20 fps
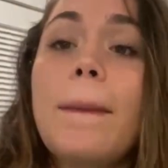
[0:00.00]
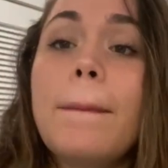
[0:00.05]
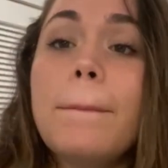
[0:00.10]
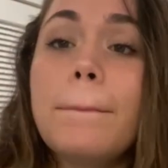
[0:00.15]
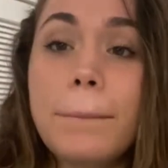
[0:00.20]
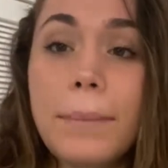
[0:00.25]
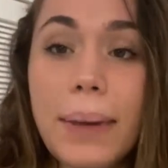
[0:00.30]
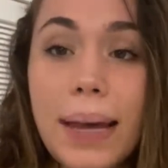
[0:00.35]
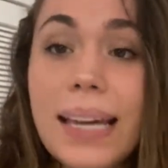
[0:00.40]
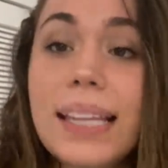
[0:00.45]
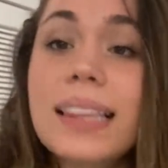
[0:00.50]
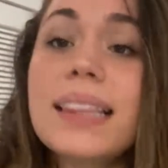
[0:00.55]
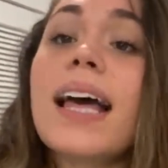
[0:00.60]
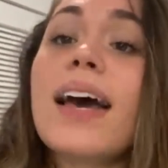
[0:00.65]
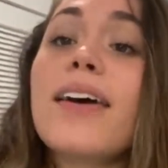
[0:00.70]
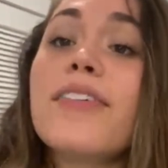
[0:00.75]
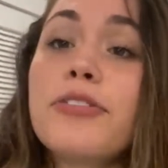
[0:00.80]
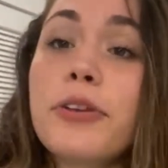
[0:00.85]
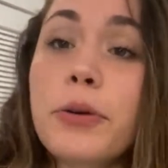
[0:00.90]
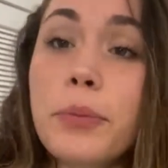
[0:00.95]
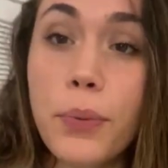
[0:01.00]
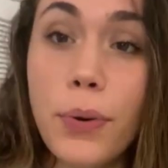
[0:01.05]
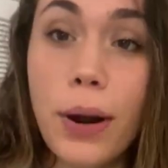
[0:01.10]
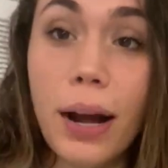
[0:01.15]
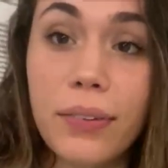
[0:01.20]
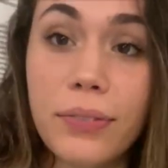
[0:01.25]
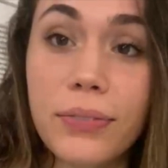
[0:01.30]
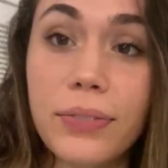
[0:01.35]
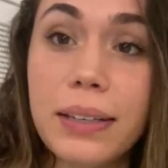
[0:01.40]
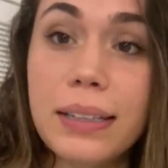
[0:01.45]
Make that for
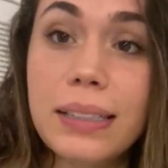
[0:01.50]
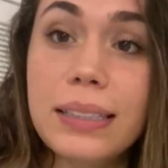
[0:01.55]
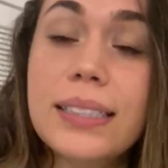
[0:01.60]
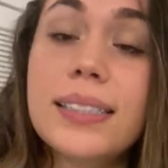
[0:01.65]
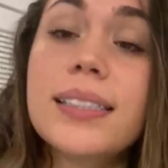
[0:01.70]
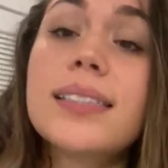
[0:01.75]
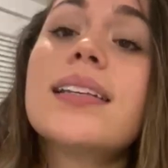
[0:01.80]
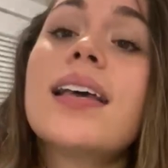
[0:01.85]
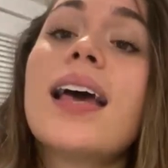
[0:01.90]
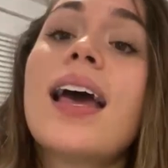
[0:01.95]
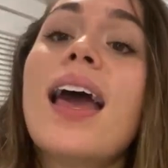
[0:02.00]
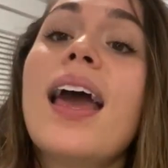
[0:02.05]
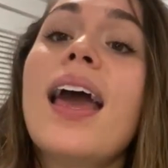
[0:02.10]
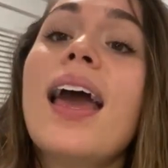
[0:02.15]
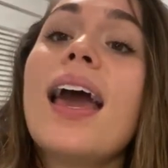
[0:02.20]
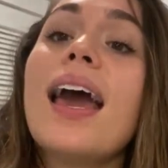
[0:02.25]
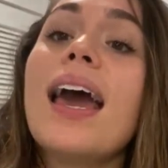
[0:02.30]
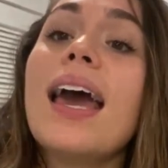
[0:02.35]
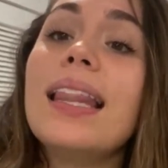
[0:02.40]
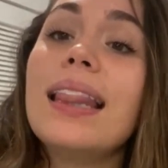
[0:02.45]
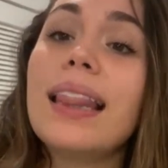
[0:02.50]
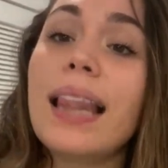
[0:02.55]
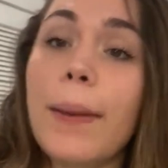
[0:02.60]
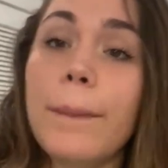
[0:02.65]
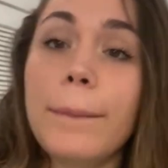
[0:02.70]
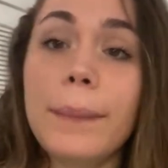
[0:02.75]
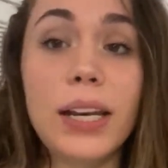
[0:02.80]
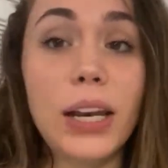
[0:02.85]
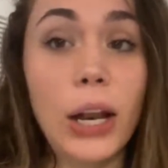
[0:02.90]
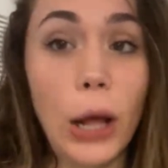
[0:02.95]
breakfast and
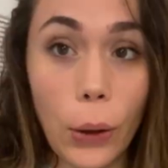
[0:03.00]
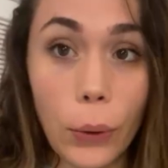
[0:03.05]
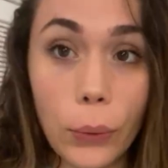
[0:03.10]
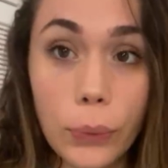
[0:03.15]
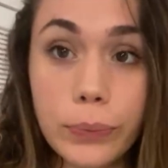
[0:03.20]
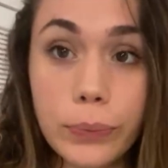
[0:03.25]
let me know.